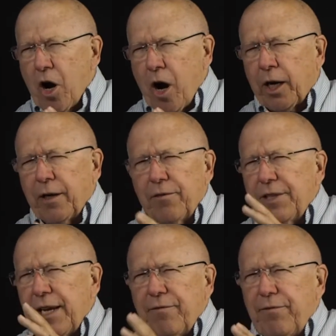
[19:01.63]
dark.
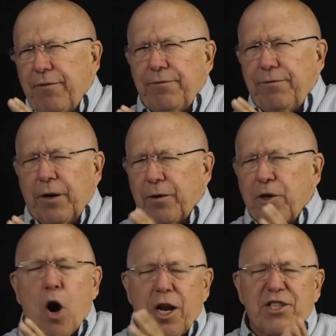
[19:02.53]

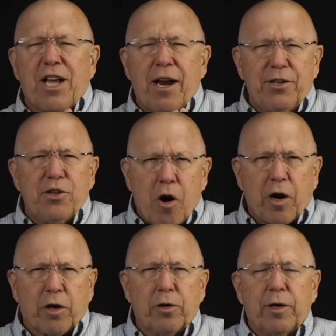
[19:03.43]
It's gotten
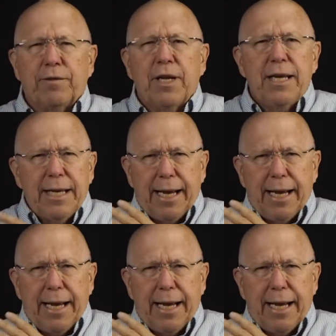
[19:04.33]
darker at